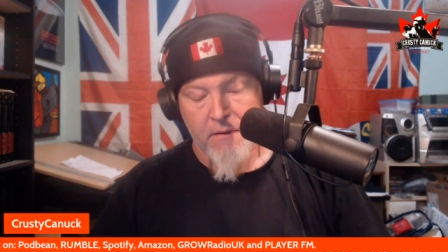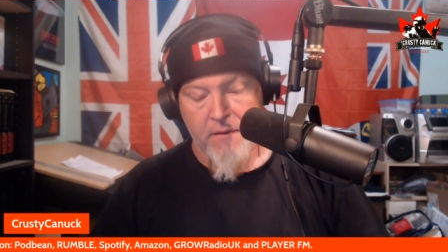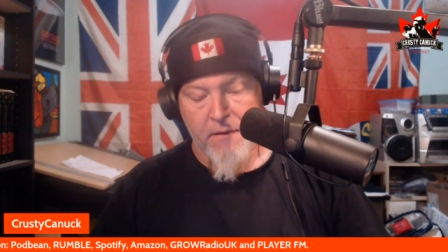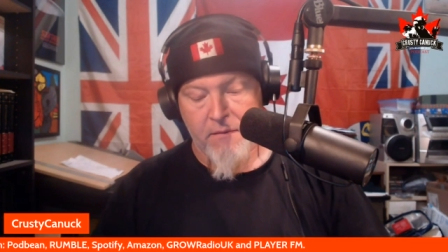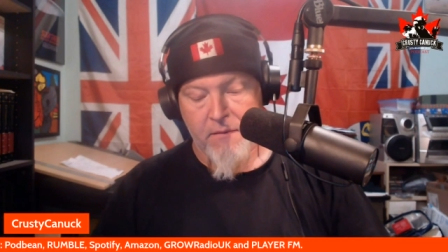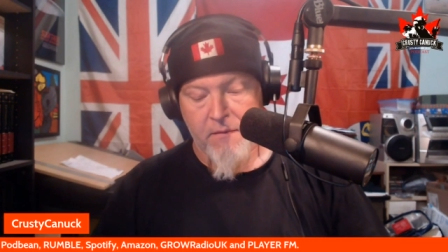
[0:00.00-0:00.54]

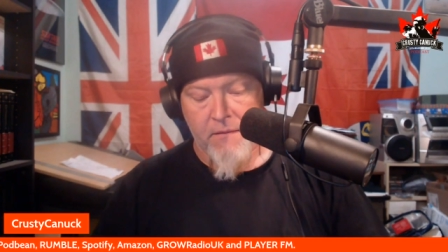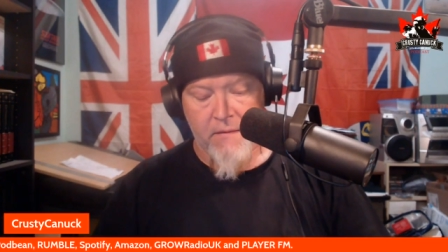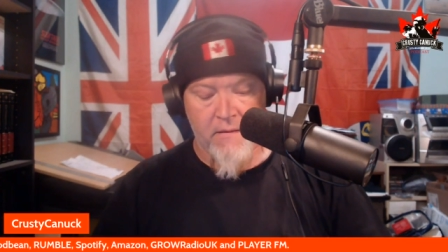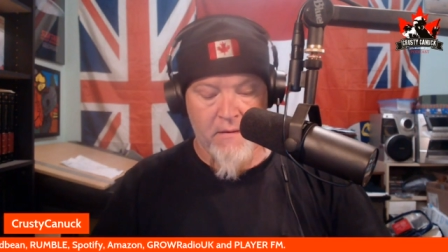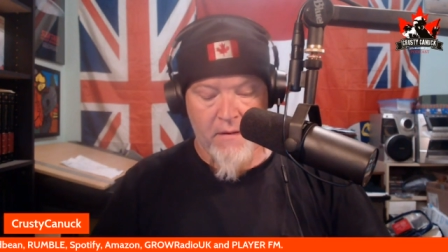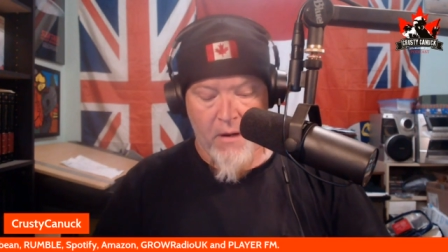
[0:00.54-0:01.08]
Right?
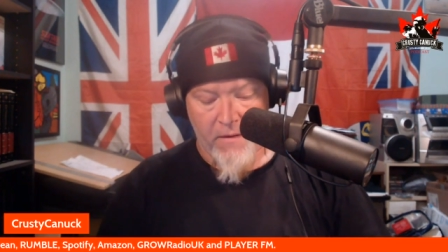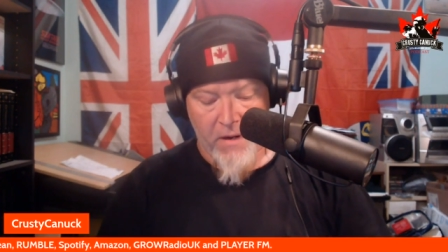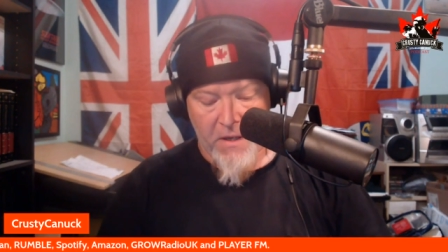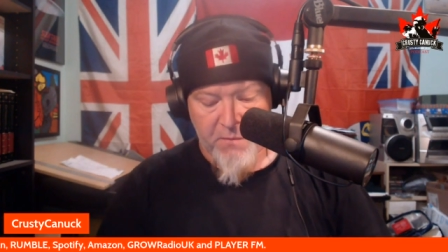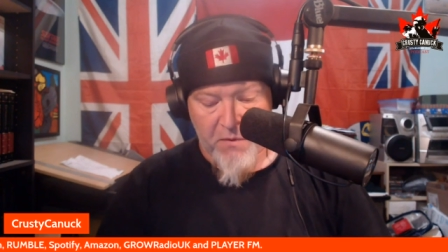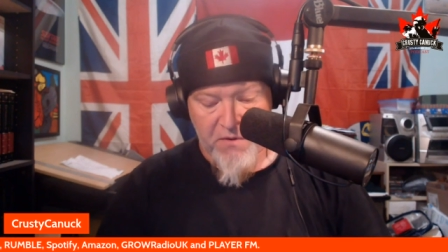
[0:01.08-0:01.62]
Are they
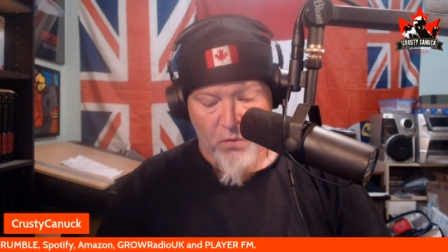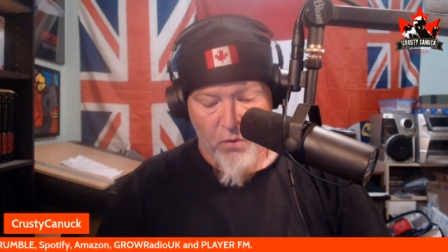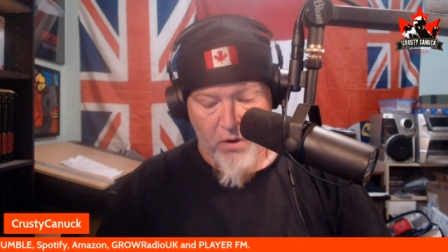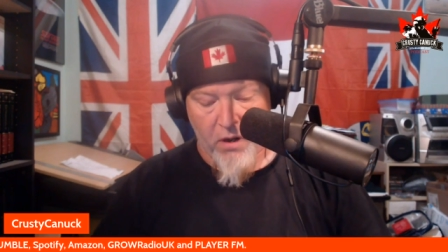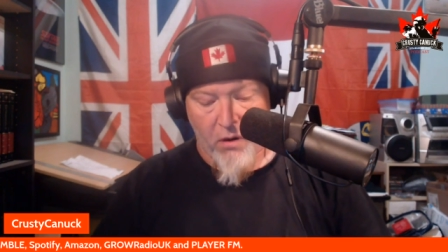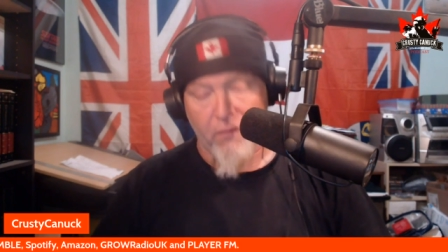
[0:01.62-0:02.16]
not supposed to
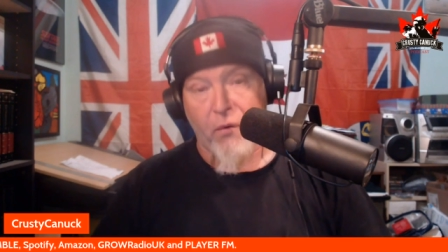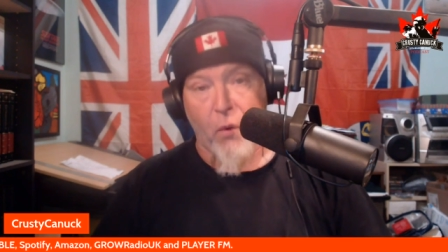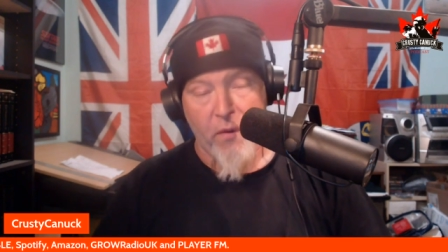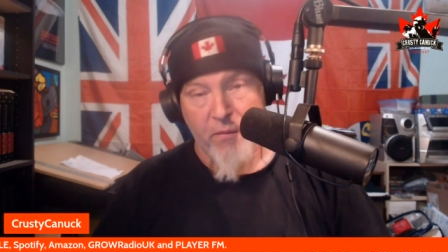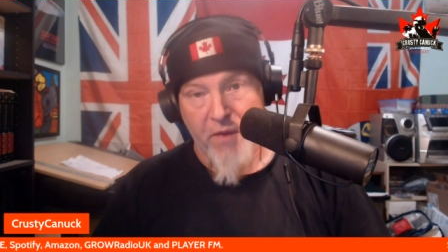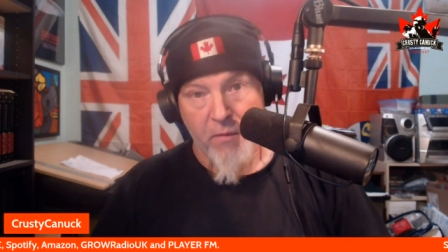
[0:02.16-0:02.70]
work
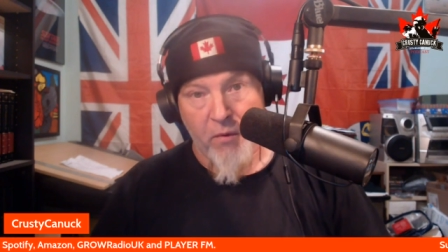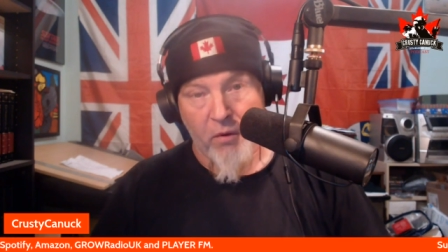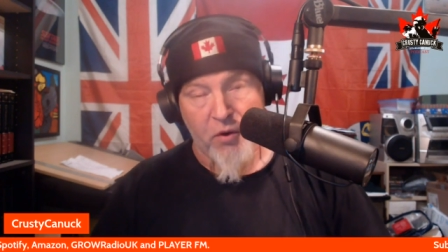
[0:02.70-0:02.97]
for the people?